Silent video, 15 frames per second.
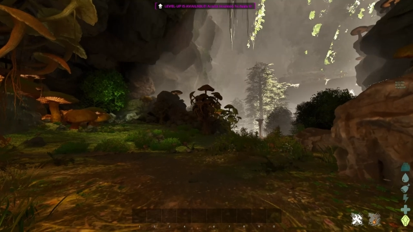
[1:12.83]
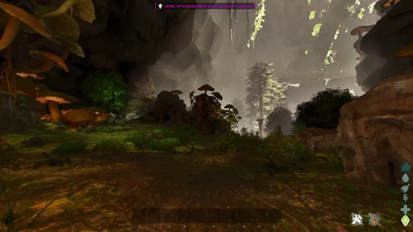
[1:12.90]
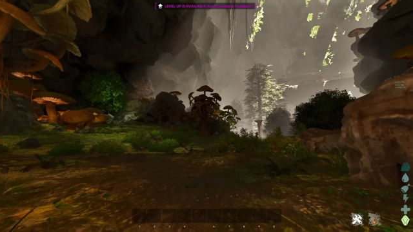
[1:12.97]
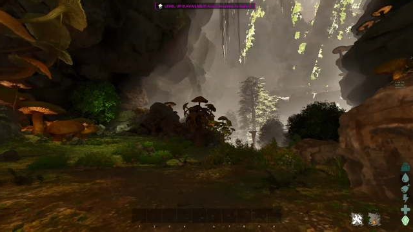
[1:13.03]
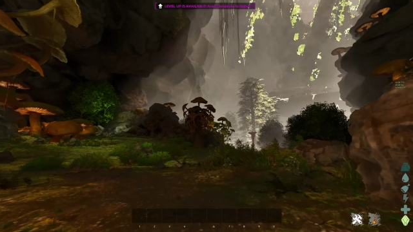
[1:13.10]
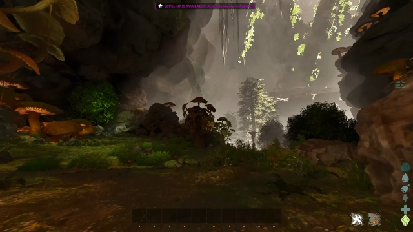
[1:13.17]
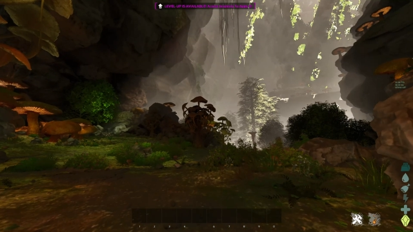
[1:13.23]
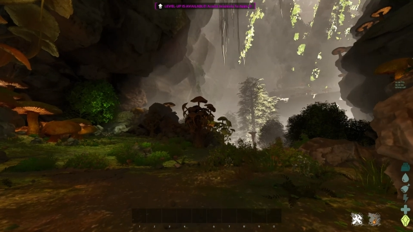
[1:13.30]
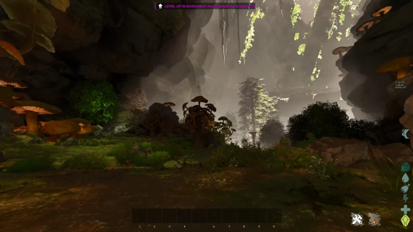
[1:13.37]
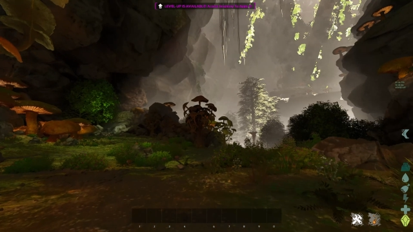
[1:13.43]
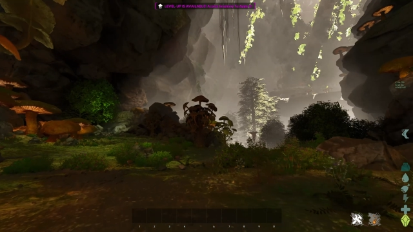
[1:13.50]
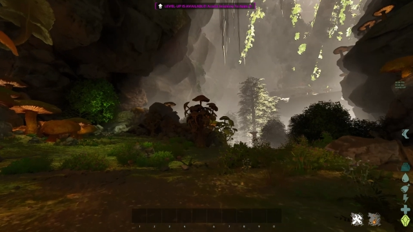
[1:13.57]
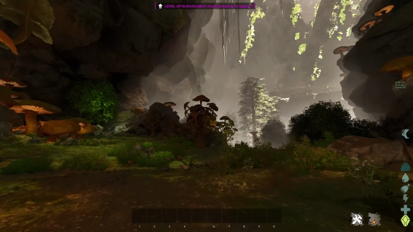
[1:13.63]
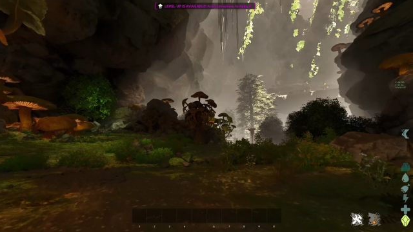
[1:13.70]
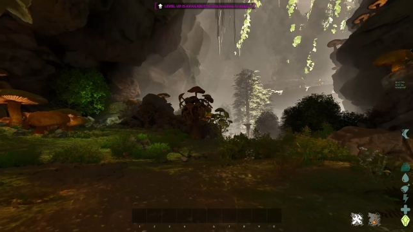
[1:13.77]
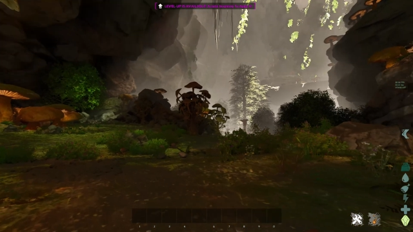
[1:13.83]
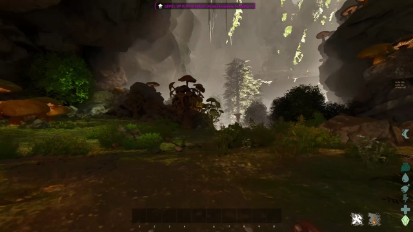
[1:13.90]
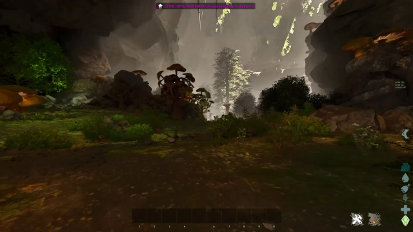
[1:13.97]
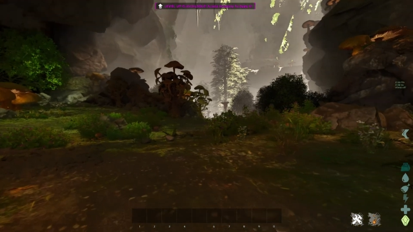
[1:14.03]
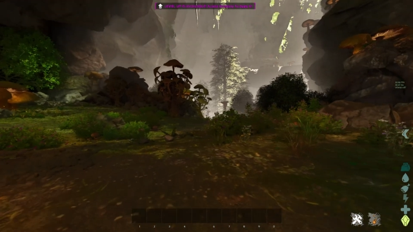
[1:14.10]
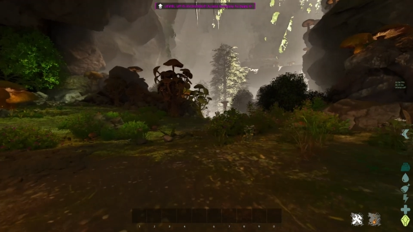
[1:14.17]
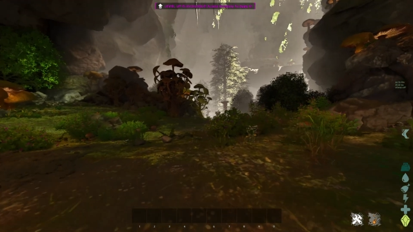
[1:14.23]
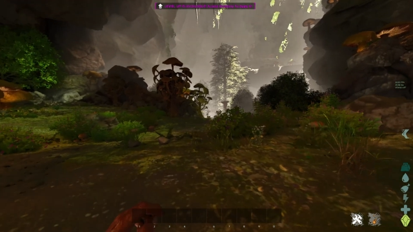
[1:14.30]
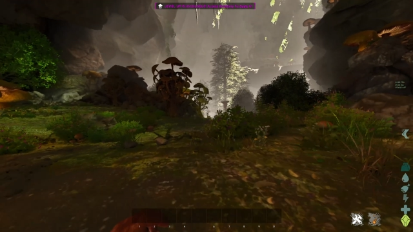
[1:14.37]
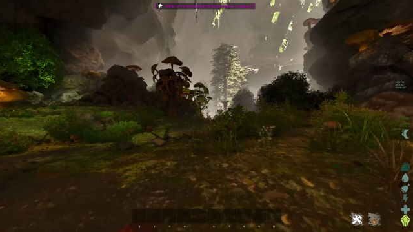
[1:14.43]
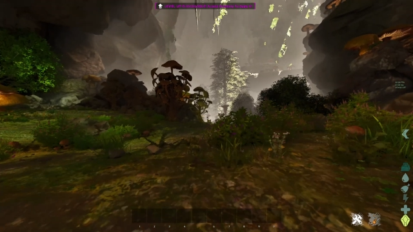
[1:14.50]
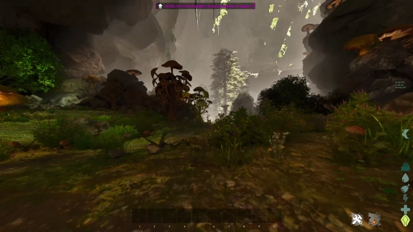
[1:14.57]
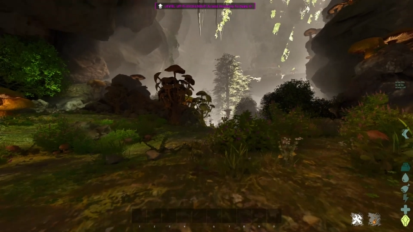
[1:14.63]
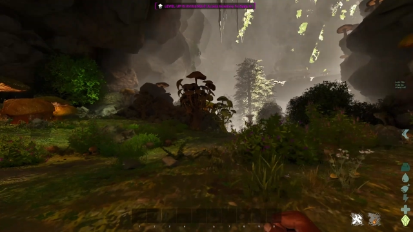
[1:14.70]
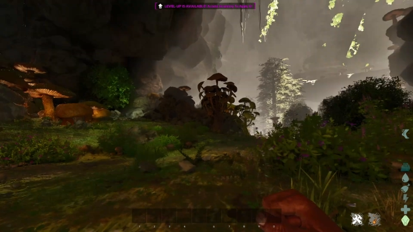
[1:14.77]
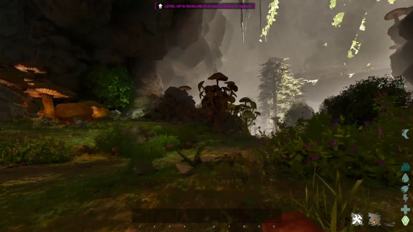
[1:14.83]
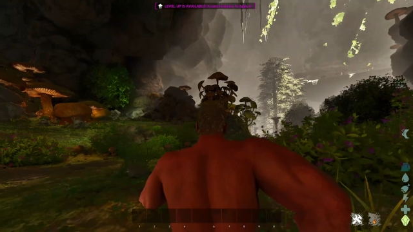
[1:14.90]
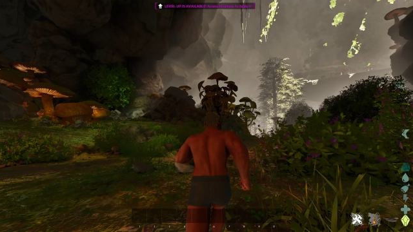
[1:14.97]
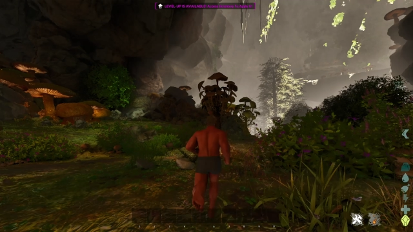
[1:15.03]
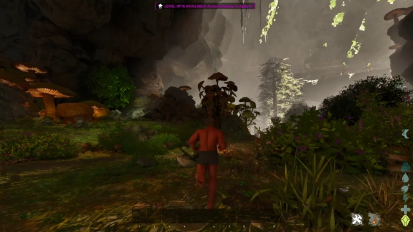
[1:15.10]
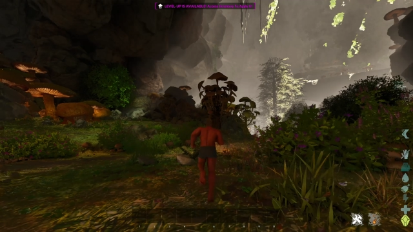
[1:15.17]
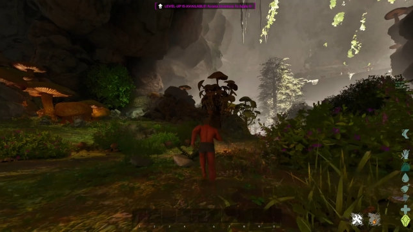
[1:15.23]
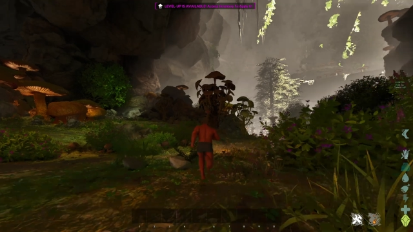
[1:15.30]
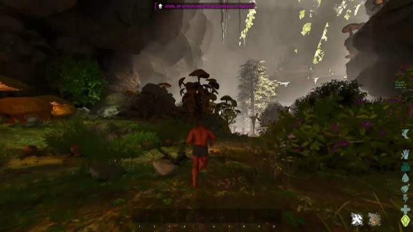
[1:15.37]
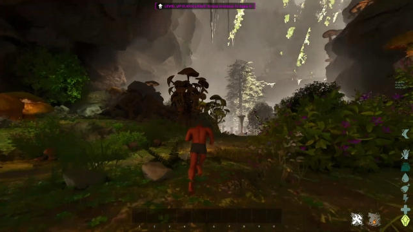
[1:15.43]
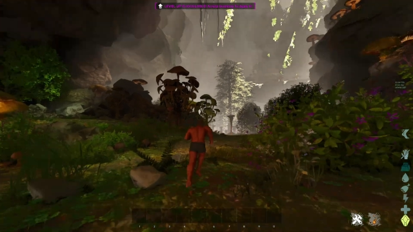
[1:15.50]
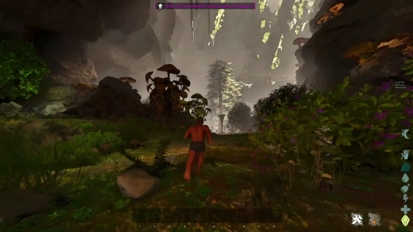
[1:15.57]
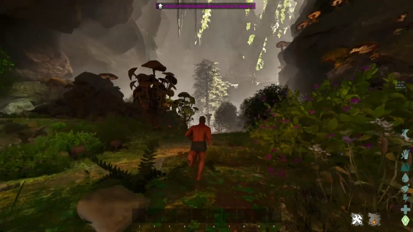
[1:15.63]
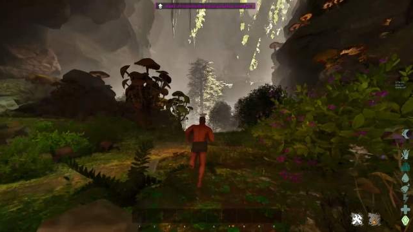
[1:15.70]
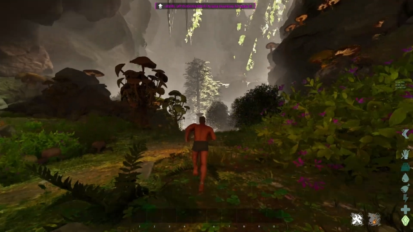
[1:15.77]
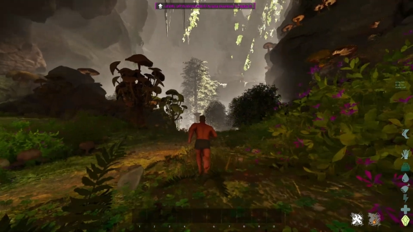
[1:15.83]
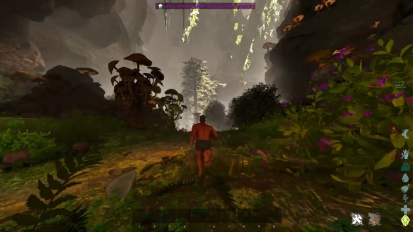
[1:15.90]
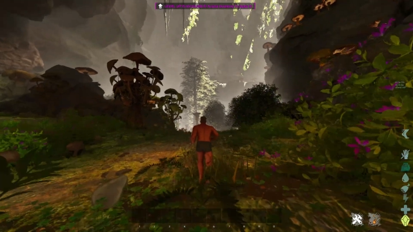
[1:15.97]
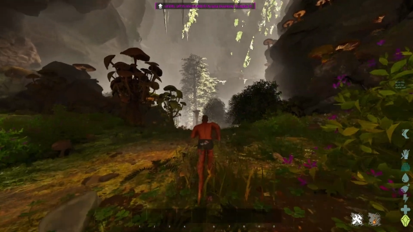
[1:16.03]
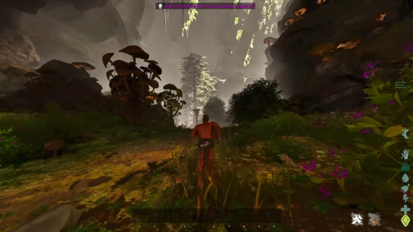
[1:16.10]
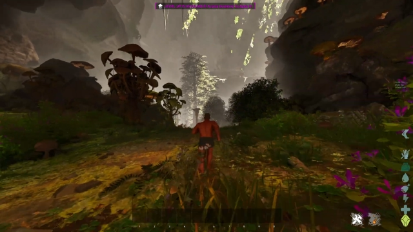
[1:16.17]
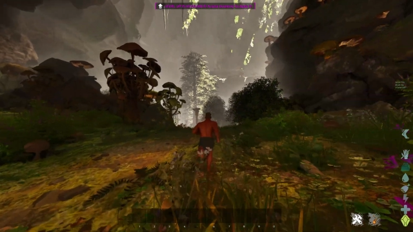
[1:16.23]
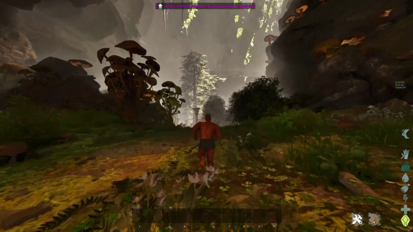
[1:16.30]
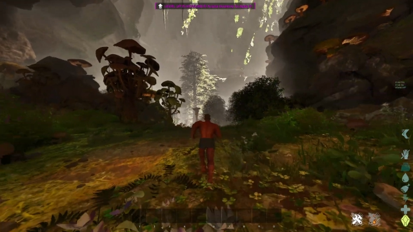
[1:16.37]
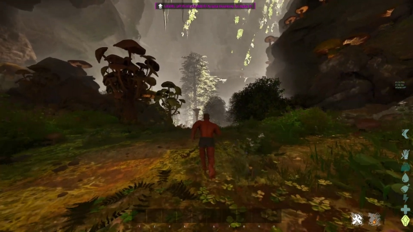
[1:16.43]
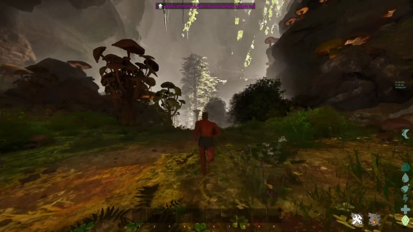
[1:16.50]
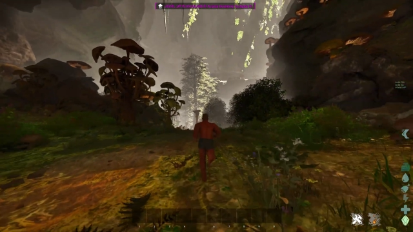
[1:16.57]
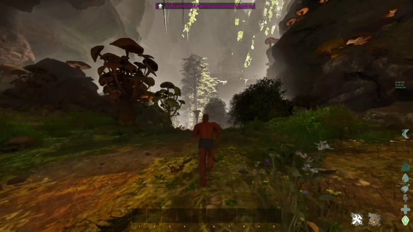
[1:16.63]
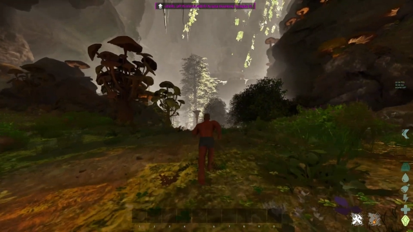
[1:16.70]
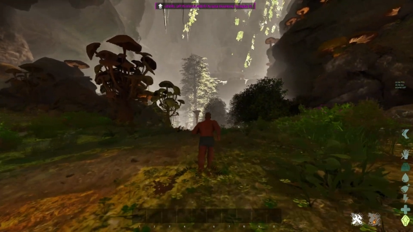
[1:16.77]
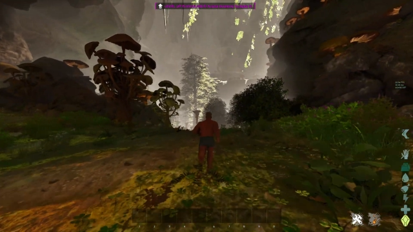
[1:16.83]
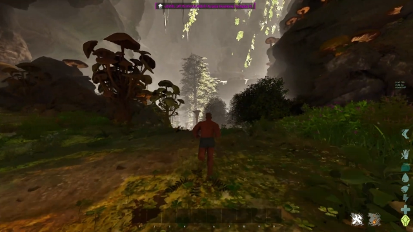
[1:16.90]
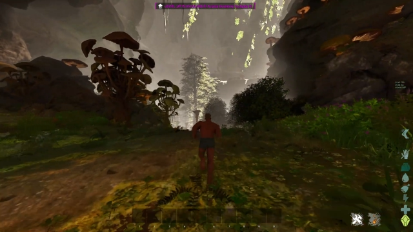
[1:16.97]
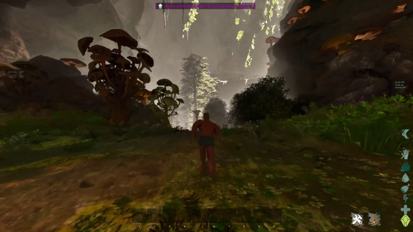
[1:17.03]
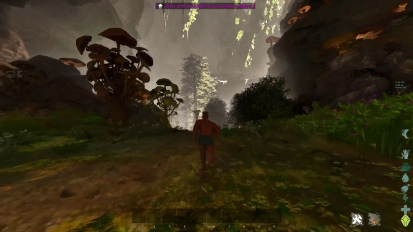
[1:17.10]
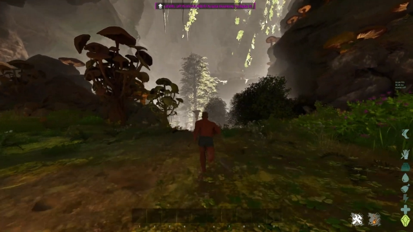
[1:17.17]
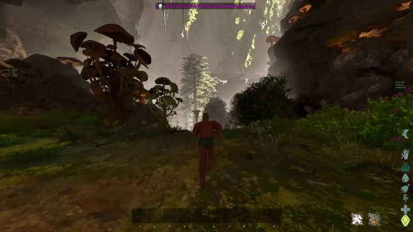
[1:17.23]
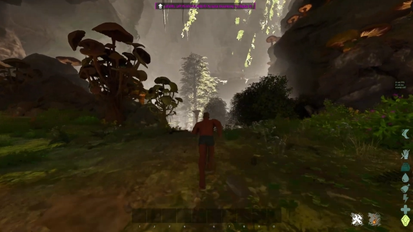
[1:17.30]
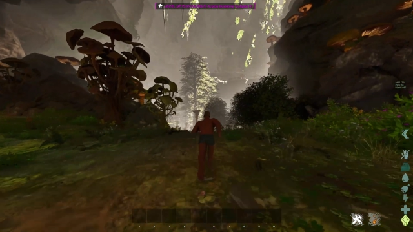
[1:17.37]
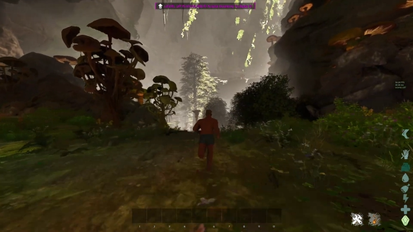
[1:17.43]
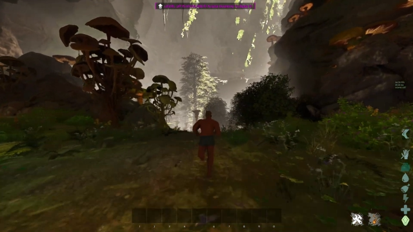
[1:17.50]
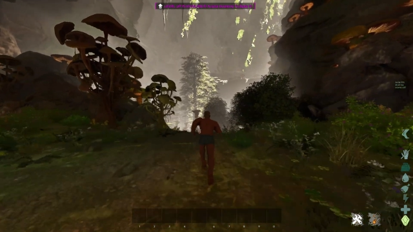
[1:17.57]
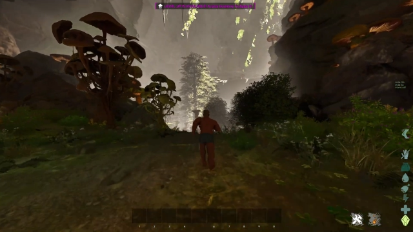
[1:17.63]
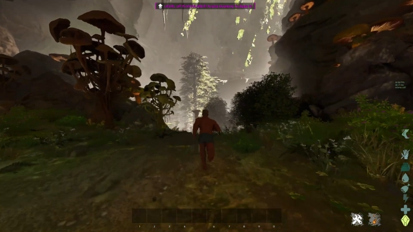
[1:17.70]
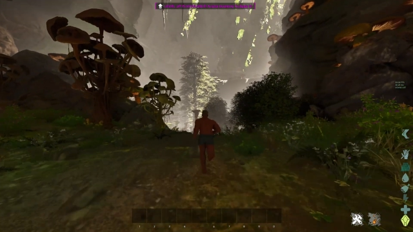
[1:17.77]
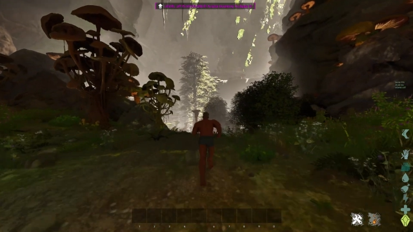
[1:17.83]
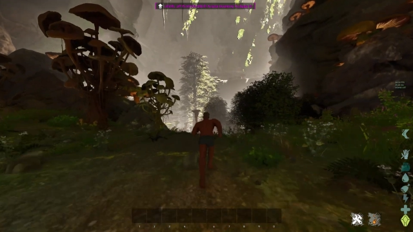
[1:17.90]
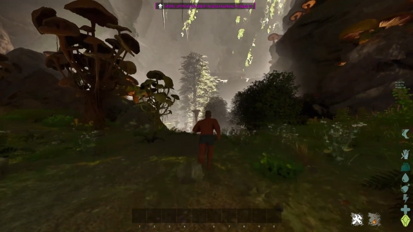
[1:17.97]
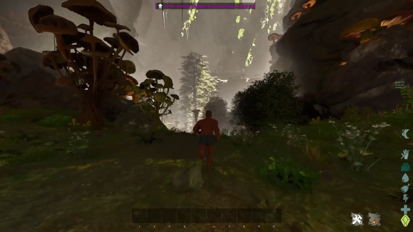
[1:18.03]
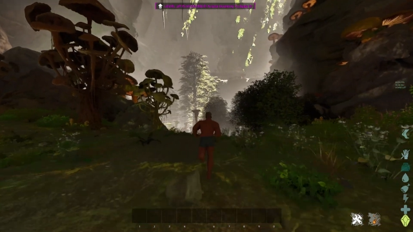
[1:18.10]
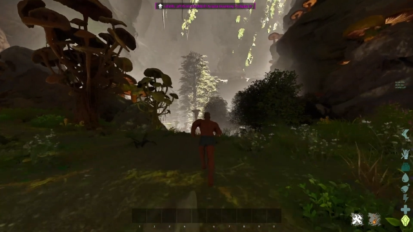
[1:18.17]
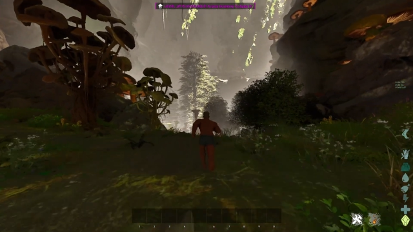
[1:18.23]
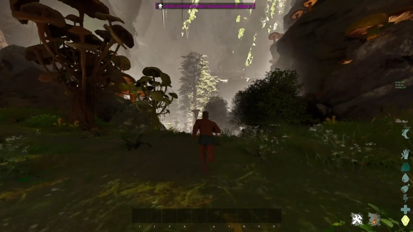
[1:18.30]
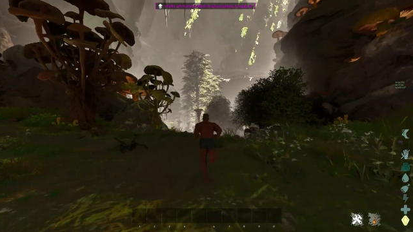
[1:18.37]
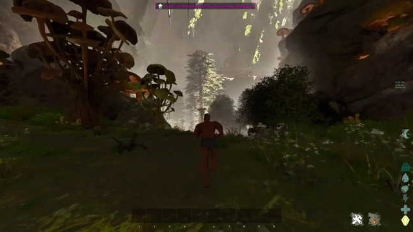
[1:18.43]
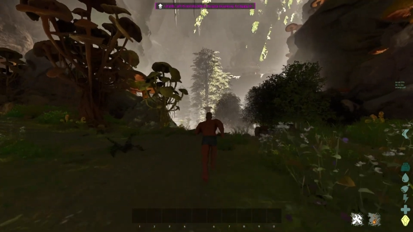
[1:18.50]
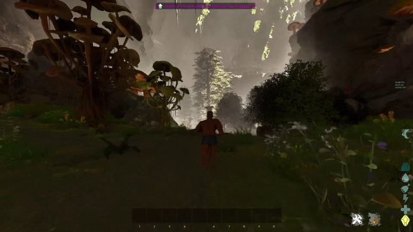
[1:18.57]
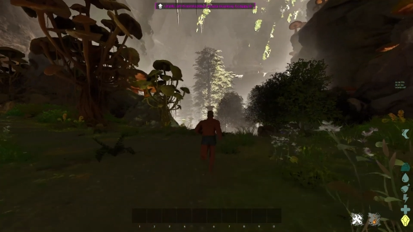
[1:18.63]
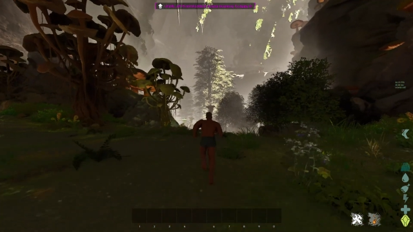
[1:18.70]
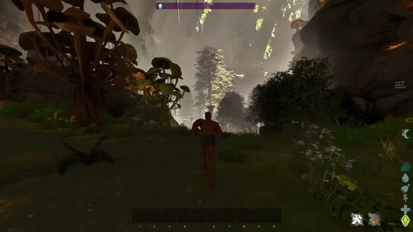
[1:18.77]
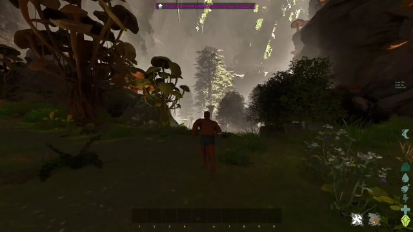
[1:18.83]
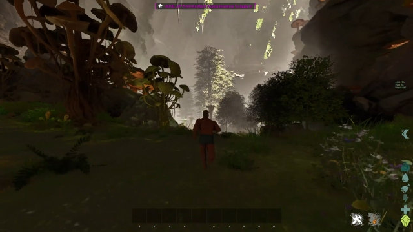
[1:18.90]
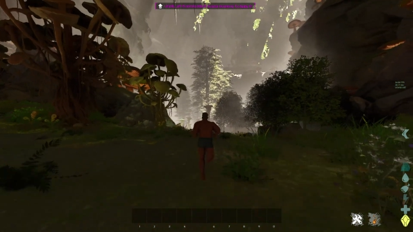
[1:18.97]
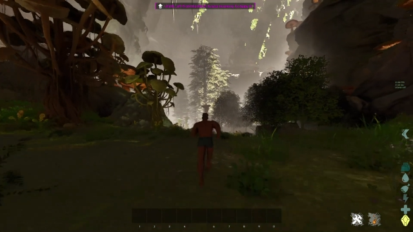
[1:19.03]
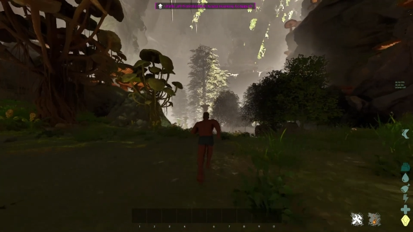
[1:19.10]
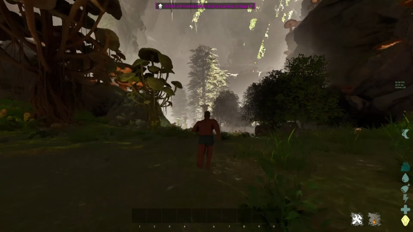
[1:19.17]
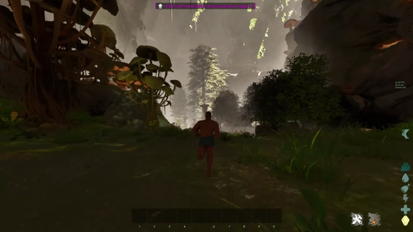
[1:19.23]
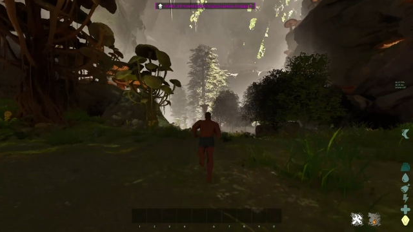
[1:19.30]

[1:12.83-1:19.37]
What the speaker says: (no speaker visible)